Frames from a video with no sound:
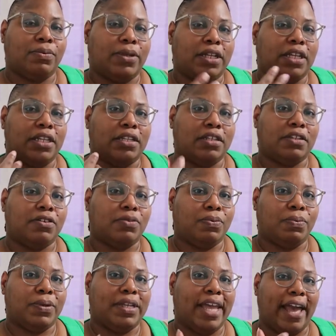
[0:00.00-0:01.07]
when
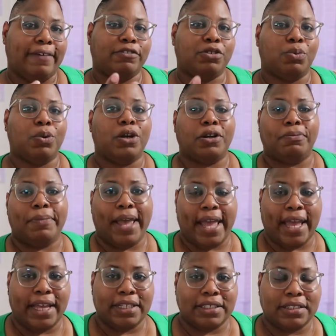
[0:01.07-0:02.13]
we have to wear a
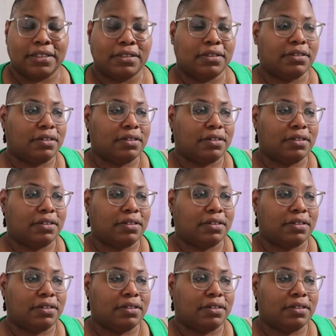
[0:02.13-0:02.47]
mask.